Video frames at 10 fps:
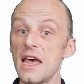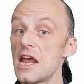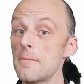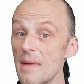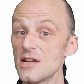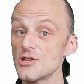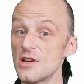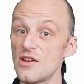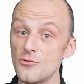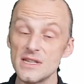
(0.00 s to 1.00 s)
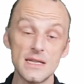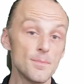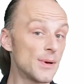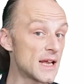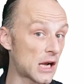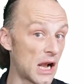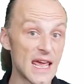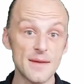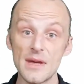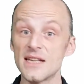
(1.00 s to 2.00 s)
Imagine if we simply
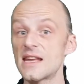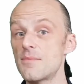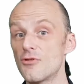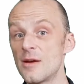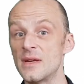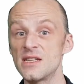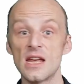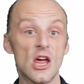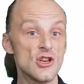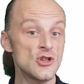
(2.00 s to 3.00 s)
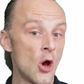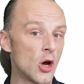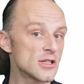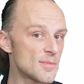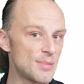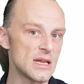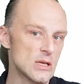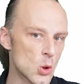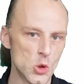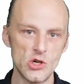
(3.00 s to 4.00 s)
claim as a premise not P
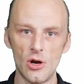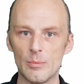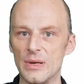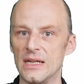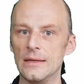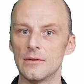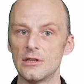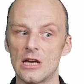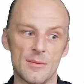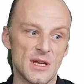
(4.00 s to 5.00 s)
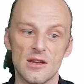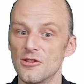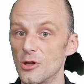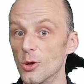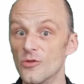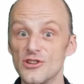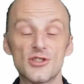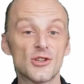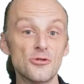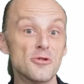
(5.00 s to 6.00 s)
or not P. I mean, the law of
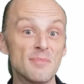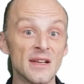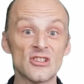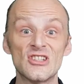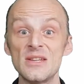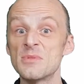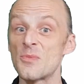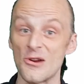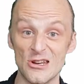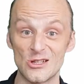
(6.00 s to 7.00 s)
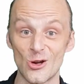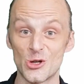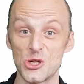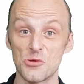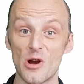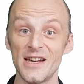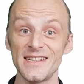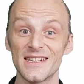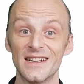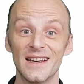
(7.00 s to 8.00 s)
excluded middle seems pretty dodgy,
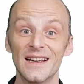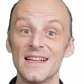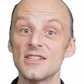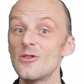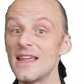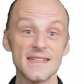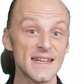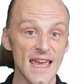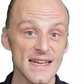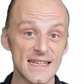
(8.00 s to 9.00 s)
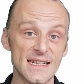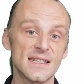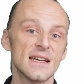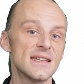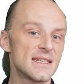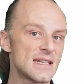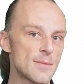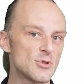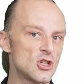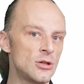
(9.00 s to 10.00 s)
right? So let's negate it.
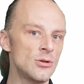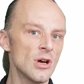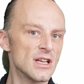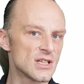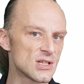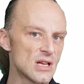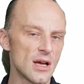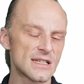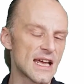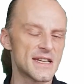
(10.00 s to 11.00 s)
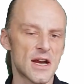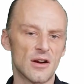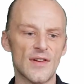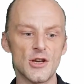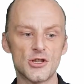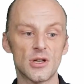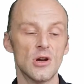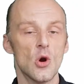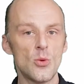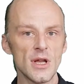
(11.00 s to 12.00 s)
Step 2, to start our derivation,
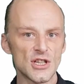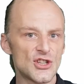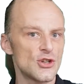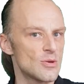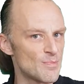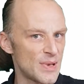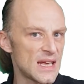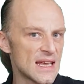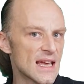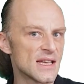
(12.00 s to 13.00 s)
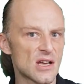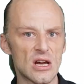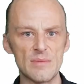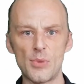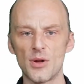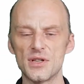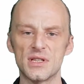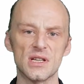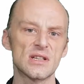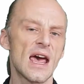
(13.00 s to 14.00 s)
we'll assume P as a hypothesis,